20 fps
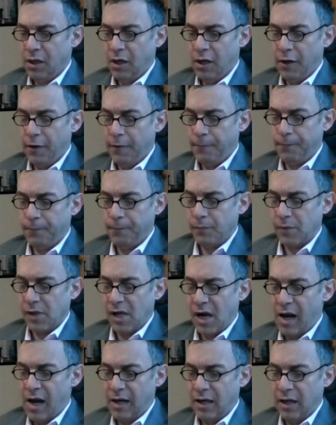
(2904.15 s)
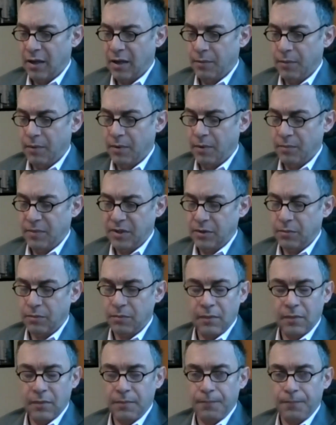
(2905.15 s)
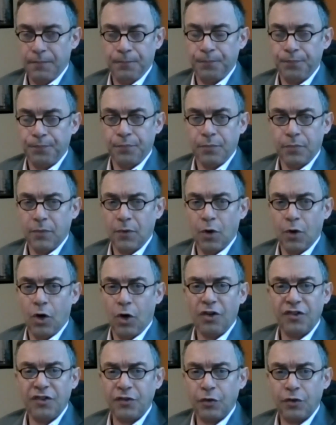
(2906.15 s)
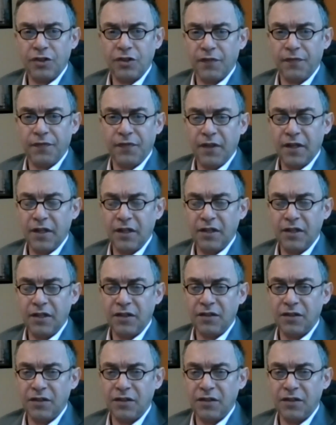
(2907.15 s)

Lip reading: I mean, all sorts of things.